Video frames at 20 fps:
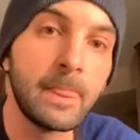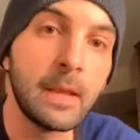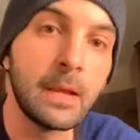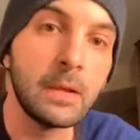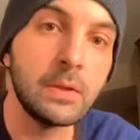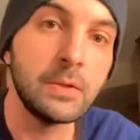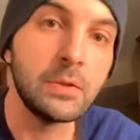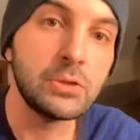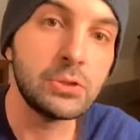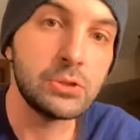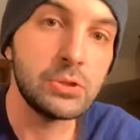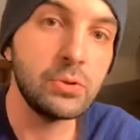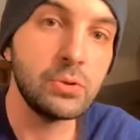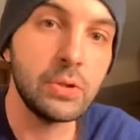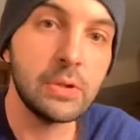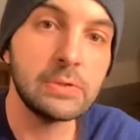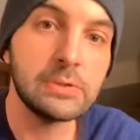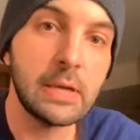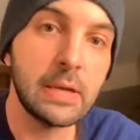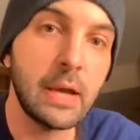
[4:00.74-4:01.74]
There's 2
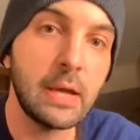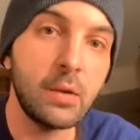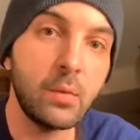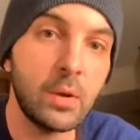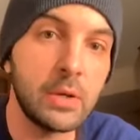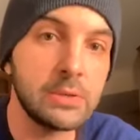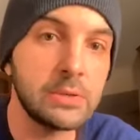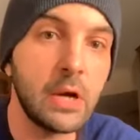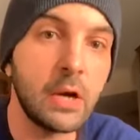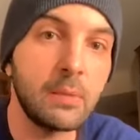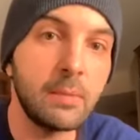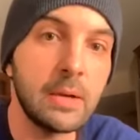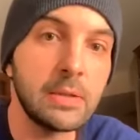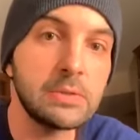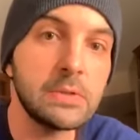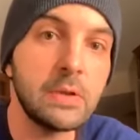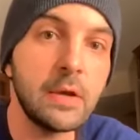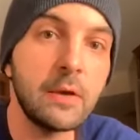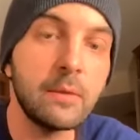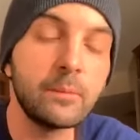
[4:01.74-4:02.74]
things I kind of want to talk about
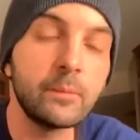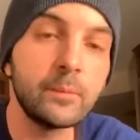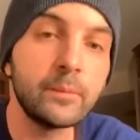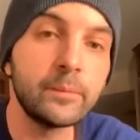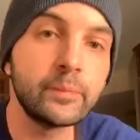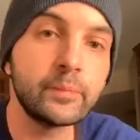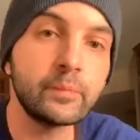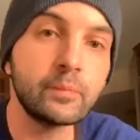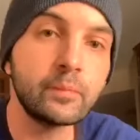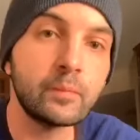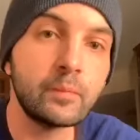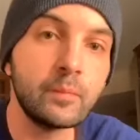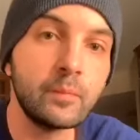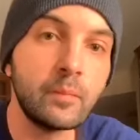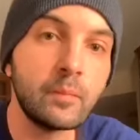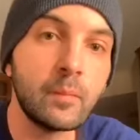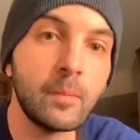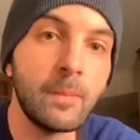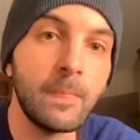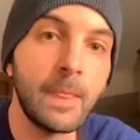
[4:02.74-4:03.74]
today.
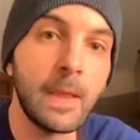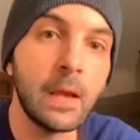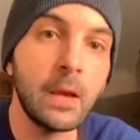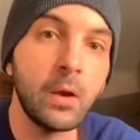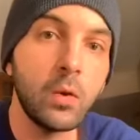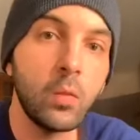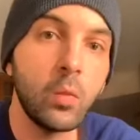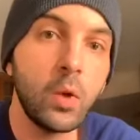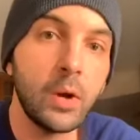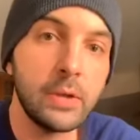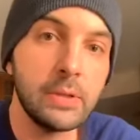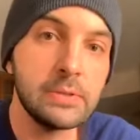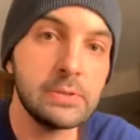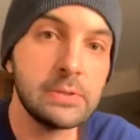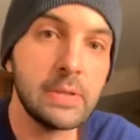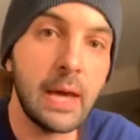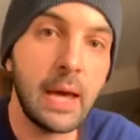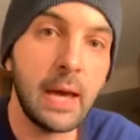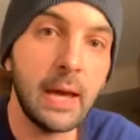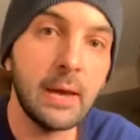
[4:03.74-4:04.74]
One is
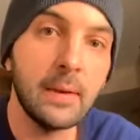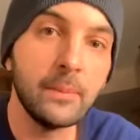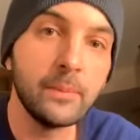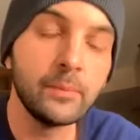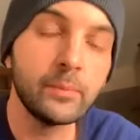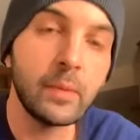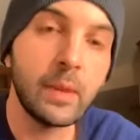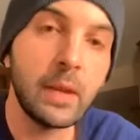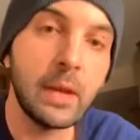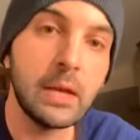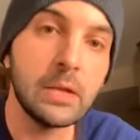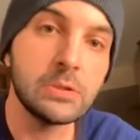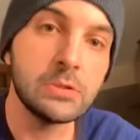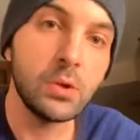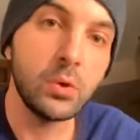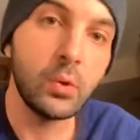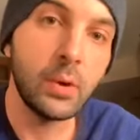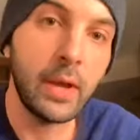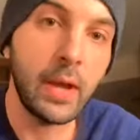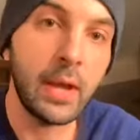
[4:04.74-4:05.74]
that it's
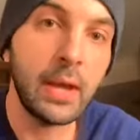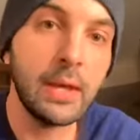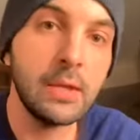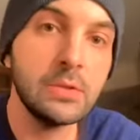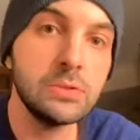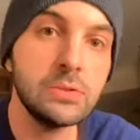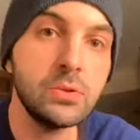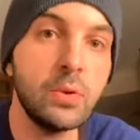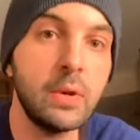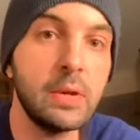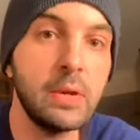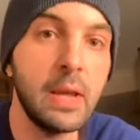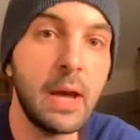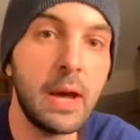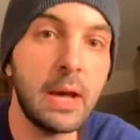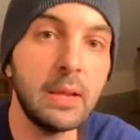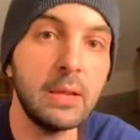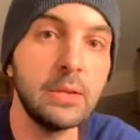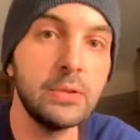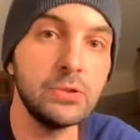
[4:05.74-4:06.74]
okay to
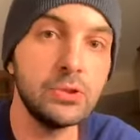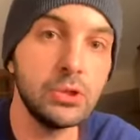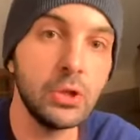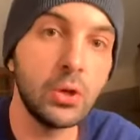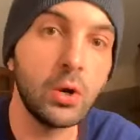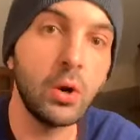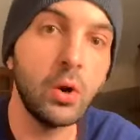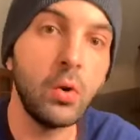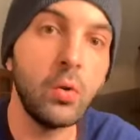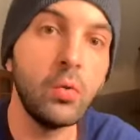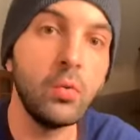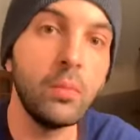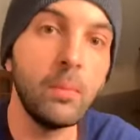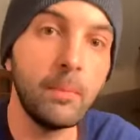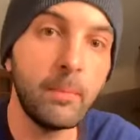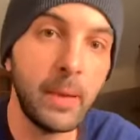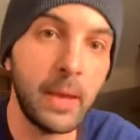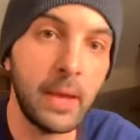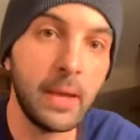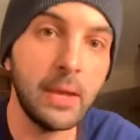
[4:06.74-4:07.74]
acknowledge your own
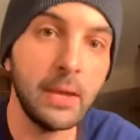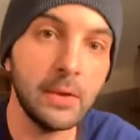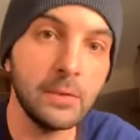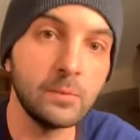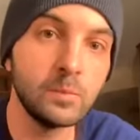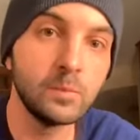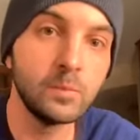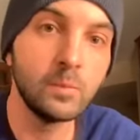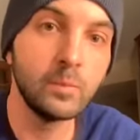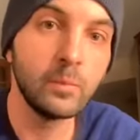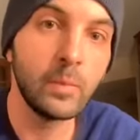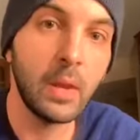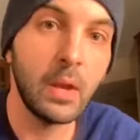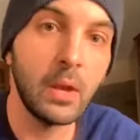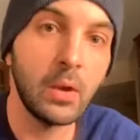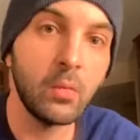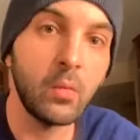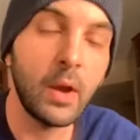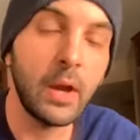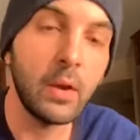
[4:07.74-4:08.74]
pain,
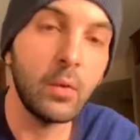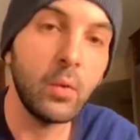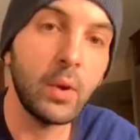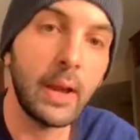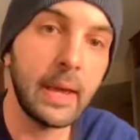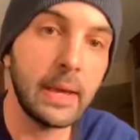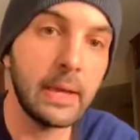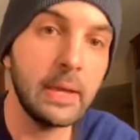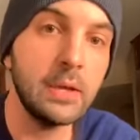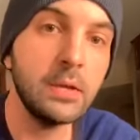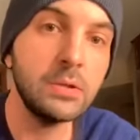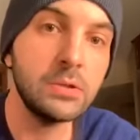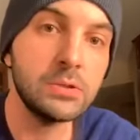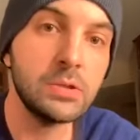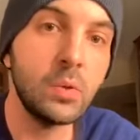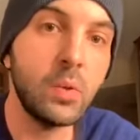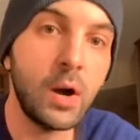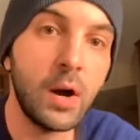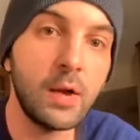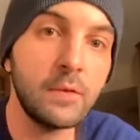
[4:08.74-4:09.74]
right? What I hear so
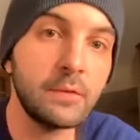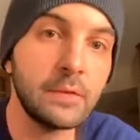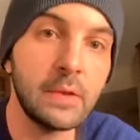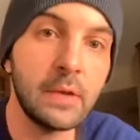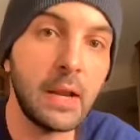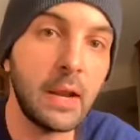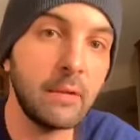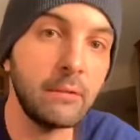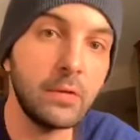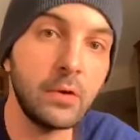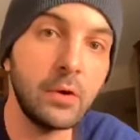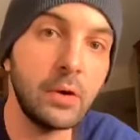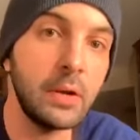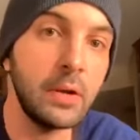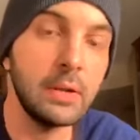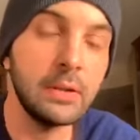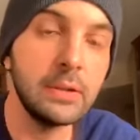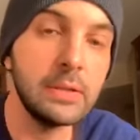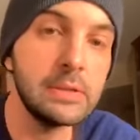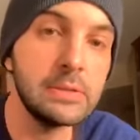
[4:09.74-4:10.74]
often, and I've heard it
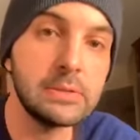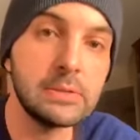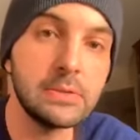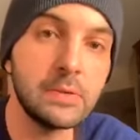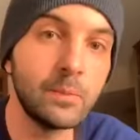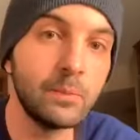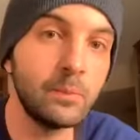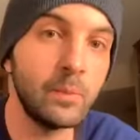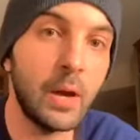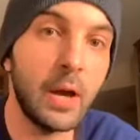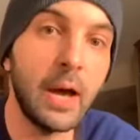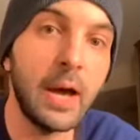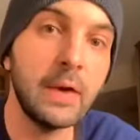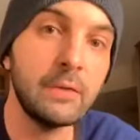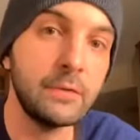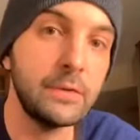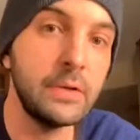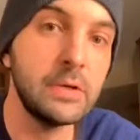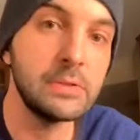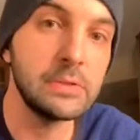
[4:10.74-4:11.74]
at least a half a
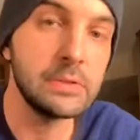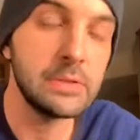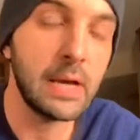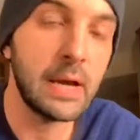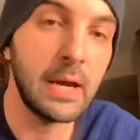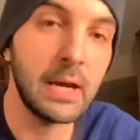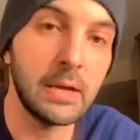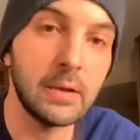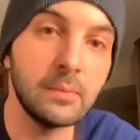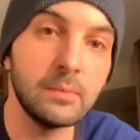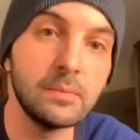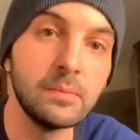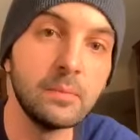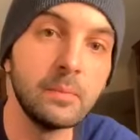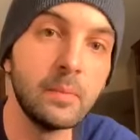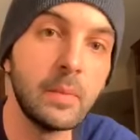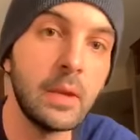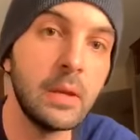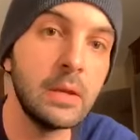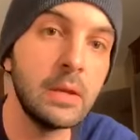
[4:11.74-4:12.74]
dozen times
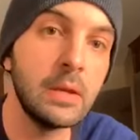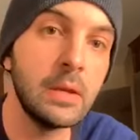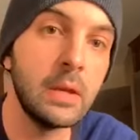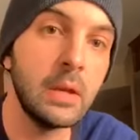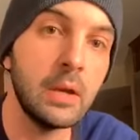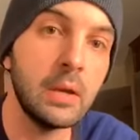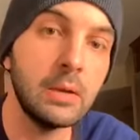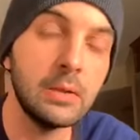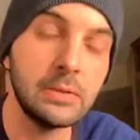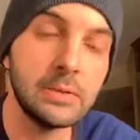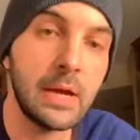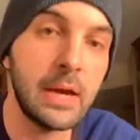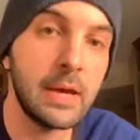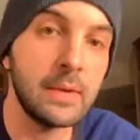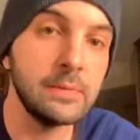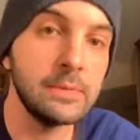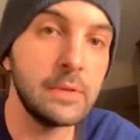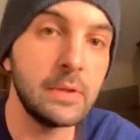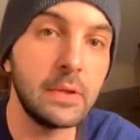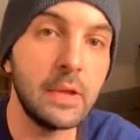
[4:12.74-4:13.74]

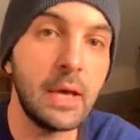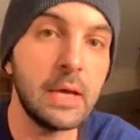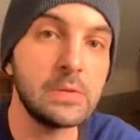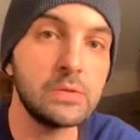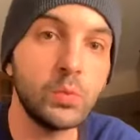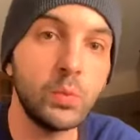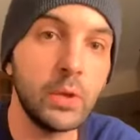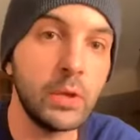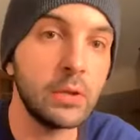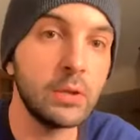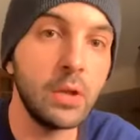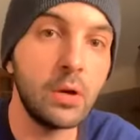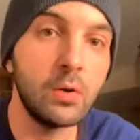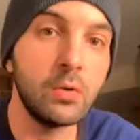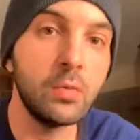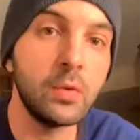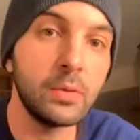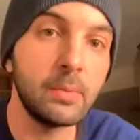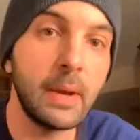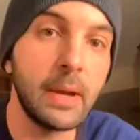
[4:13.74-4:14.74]
in the last week alone
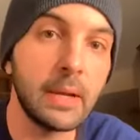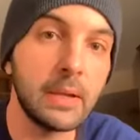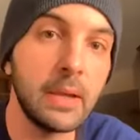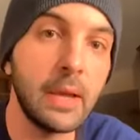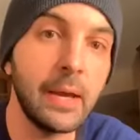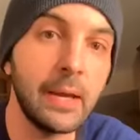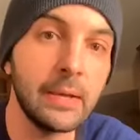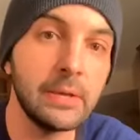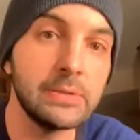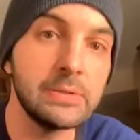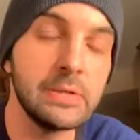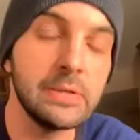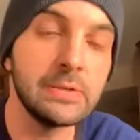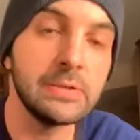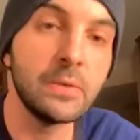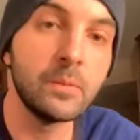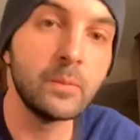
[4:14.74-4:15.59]
with my clients, is,